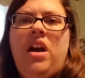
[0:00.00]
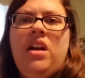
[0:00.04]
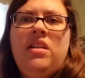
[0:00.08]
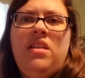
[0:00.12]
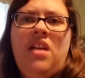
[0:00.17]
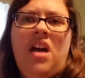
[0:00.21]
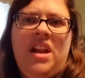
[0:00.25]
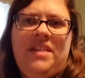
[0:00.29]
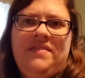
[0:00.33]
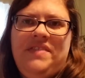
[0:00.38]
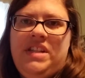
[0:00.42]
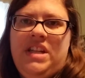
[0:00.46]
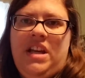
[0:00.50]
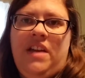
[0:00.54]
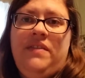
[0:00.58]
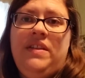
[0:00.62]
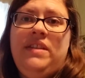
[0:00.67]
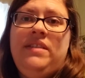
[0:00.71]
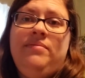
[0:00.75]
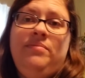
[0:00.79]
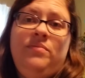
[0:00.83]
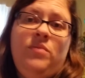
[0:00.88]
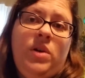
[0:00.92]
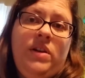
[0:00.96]
a lot of stuff,
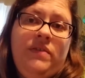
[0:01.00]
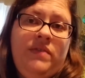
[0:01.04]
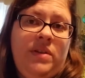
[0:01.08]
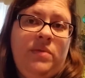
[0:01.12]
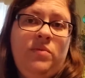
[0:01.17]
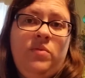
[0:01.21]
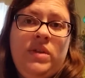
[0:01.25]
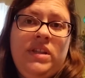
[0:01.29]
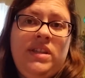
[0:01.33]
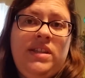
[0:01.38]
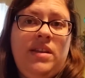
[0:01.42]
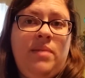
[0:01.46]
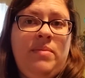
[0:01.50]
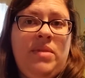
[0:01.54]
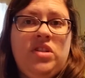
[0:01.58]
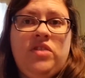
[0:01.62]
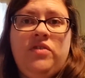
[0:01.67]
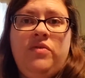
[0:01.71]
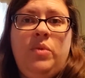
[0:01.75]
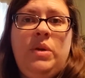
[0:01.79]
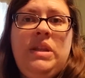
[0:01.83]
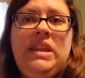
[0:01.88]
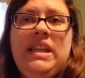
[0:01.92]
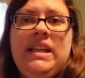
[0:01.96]
and one of it was a bunch
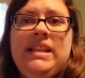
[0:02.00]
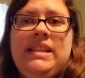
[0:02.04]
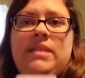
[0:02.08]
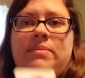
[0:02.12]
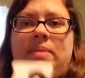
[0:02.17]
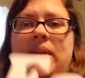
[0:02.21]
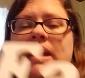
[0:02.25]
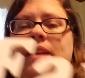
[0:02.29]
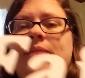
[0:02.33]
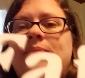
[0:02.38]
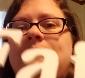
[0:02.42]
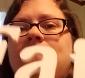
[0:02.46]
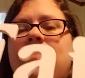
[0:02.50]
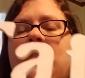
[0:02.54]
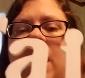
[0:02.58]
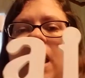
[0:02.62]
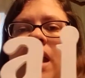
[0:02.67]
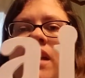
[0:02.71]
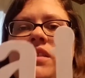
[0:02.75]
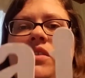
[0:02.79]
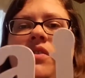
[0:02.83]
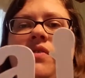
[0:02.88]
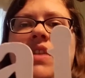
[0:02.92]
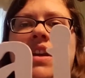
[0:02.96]
of wood things to paint.
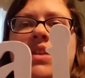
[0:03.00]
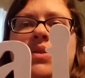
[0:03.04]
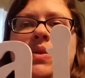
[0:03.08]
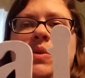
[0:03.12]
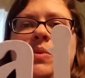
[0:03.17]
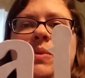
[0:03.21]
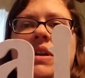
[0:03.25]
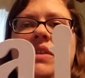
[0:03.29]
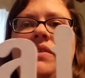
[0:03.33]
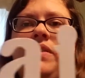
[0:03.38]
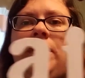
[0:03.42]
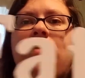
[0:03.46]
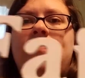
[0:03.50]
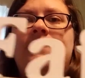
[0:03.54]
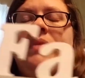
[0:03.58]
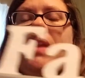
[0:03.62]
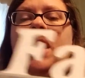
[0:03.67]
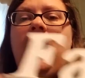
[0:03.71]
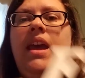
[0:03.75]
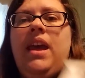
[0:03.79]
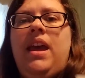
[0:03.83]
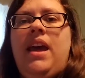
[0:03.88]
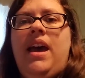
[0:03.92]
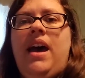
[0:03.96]
And so faith was one of them.
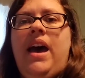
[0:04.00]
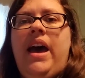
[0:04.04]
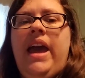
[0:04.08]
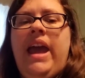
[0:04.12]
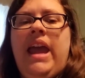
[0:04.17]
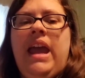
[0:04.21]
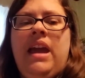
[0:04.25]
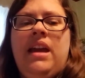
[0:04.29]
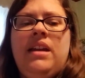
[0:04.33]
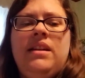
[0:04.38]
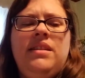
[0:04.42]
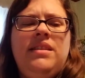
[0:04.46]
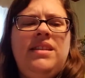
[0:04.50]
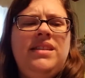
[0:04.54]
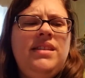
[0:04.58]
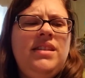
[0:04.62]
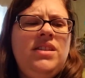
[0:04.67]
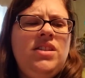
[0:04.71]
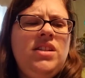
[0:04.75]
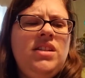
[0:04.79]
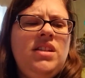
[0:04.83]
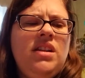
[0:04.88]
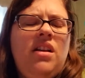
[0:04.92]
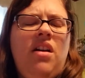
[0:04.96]
And this
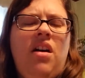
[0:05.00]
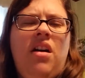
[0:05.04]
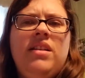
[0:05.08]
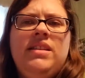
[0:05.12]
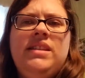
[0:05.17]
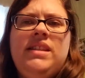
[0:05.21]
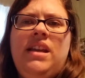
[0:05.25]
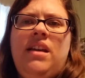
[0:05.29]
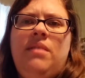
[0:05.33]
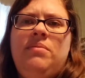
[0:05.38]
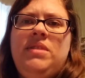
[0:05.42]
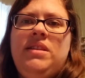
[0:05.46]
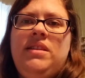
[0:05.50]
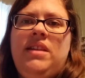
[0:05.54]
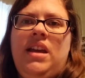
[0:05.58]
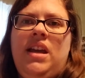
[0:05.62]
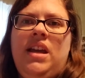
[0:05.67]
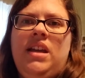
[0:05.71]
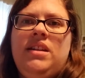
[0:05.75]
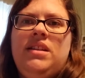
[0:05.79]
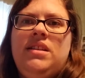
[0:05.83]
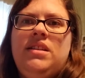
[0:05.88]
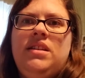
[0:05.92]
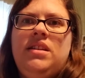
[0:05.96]
is just a concept
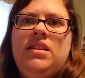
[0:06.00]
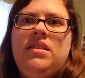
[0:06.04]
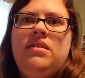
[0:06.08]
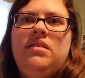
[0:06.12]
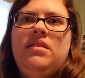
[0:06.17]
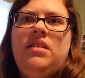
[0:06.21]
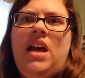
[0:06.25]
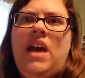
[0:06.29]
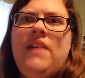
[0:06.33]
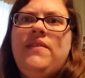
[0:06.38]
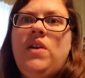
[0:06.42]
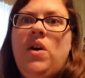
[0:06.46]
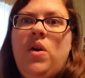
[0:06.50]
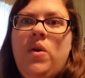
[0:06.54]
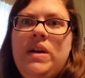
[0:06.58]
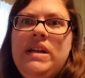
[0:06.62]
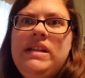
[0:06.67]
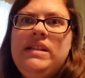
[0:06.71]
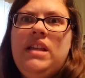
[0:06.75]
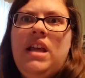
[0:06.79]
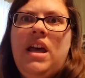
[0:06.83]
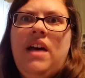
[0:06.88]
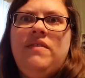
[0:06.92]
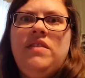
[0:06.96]
that I've
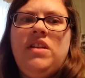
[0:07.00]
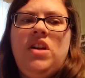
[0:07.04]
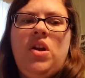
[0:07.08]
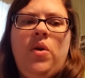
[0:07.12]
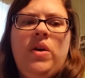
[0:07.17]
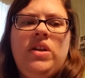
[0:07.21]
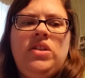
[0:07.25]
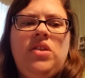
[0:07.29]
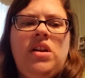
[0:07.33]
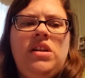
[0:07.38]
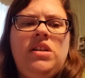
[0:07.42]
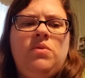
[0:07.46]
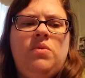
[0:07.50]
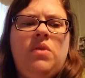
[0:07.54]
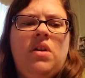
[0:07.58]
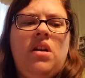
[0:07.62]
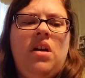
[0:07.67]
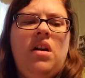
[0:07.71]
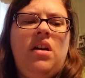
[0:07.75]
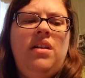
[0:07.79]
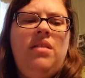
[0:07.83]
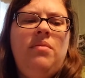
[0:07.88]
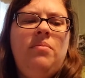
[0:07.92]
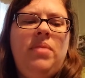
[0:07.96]
always loved and always tried to work
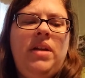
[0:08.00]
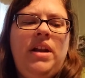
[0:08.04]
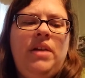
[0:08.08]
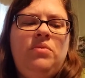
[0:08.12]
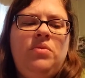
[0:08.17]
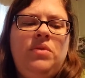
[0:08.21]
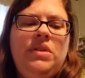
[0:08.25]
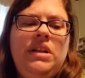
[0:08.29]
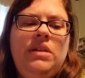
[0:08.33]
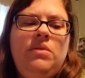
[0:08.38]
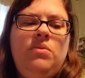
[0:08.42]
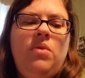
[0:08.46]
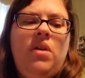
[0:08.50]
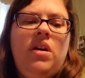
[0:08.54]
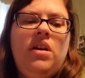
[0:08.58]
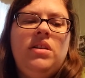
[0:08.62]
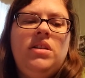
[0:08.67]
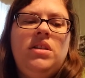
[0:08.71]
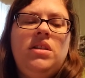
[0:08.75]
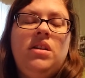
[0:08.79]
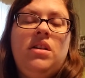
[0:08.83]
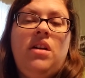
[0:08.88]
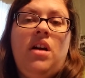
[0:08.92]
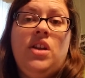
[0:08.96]
on, but I really want
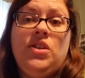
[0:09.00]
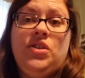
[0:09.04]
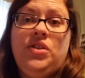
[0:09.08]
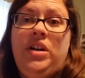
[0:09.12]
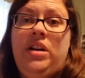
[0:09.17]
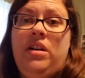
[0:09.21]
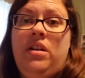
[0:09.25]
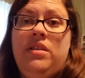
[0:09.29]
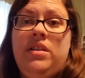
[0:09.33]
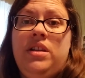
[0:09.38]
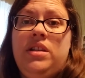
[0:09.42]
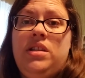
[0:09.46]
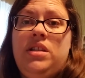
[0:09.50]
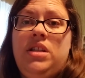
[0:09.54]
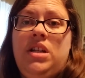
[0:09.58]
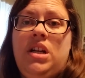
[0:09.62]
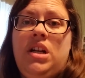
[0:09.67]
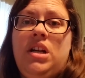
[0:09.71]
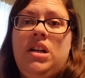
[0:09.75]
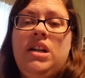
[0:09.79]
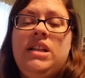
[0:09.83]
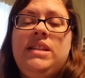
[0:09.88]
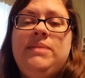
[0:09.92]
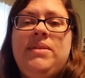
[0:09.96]
to concentrate on this
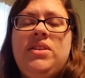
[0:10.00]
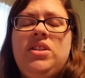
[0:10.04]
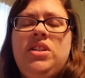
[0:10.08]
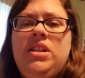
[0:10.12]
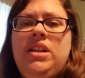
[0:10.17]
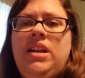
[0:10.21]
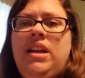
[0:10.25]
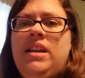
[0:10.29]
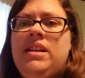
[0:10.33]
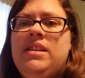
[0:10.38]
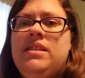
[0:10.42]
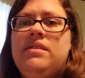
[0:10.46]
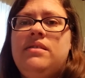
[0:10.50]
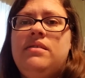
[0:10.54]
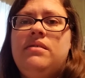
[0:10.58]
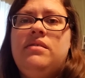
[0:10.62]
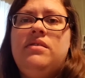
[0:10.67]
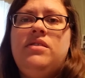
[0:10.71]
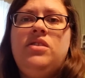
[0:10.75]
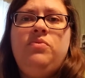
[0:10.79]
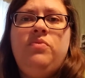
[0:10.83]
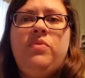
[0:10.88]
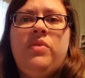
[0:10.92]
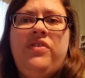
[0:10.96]
year, especially
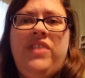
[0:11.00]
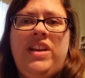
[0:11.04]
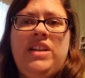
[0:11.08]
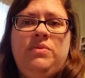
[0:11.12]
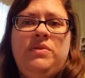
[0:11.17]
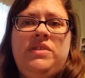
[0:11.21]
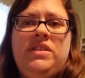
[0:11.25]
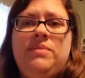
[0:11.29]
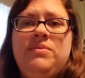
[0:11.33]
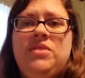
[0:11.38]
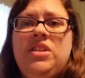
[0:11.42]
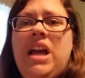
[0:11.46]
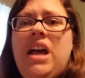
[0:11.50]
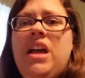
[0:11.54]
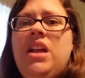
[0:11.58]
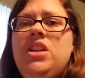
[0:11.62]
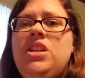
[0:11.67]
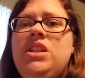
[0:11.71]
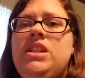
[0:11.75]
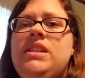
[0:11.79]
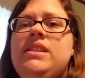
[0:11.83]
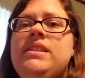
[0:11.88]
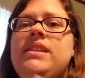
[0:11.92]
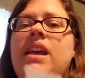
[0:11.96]
as we're faced with some
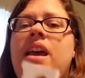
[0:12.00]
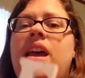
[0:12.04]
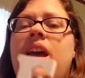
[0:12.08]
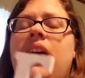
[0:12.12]
challenges.